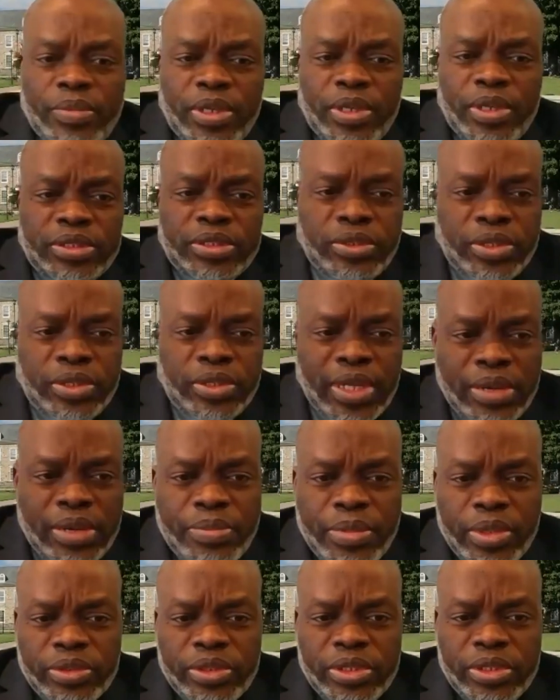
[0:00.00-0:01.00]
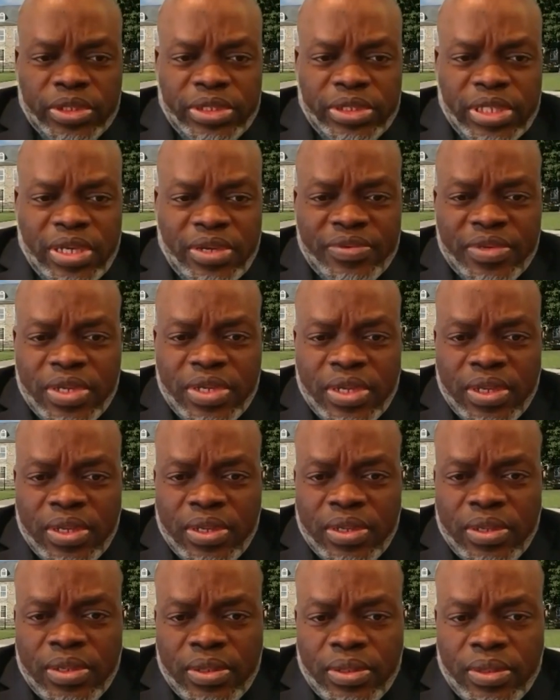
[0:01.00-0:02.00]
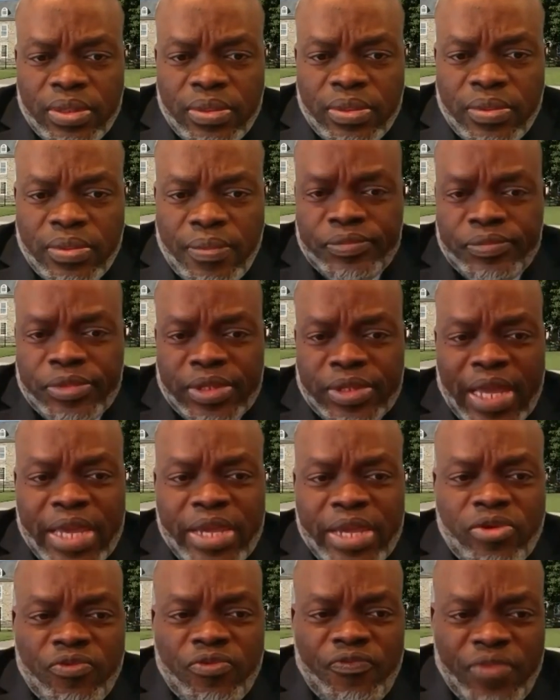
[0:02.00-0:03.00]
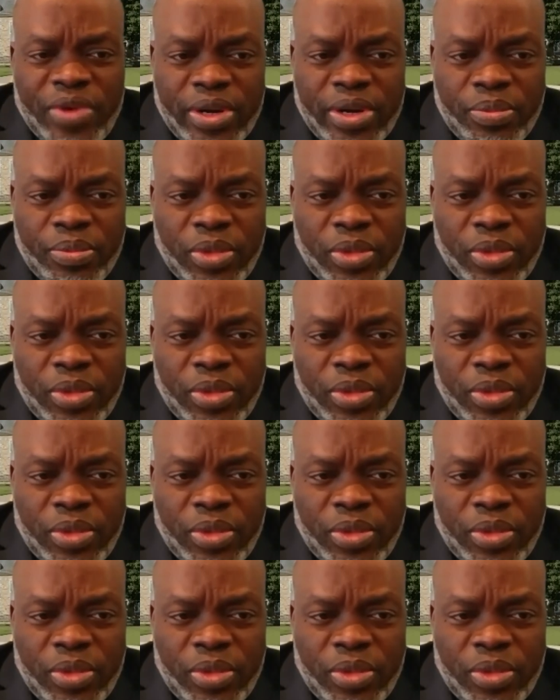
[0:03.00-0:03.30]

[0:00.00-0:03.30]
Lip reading: much. You can mute yourself. Thank you very